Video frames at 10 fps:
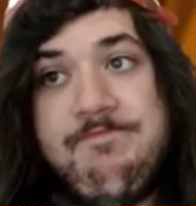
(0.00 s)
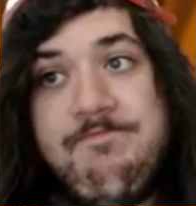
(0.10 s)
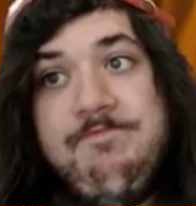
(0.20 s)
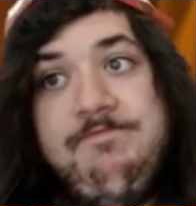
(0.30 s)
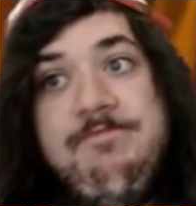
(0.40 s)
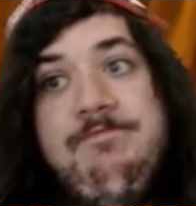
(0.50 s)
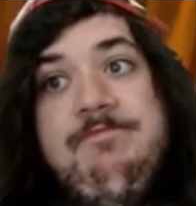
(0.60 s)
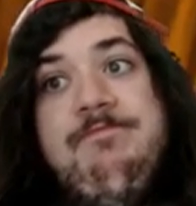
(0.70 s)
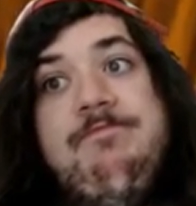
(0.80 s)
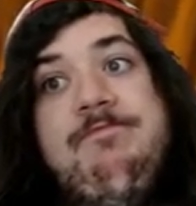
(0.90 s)

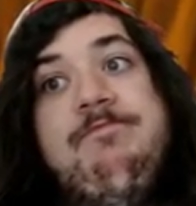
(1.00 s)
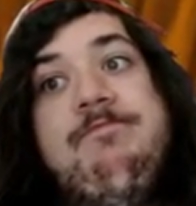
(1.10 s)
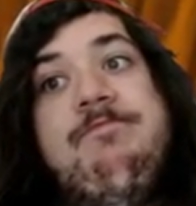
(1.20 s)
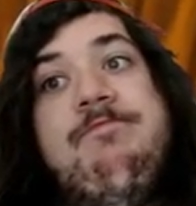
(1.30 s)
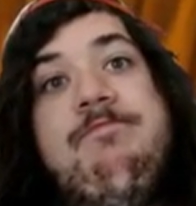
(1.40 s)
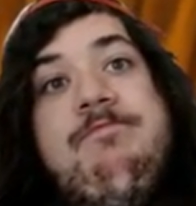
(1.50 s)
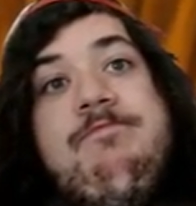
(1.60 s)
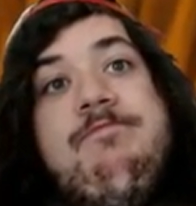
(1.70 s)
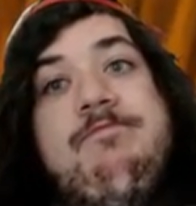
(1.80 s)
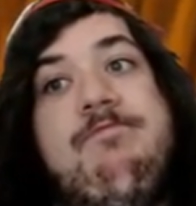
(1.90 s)
[no speech]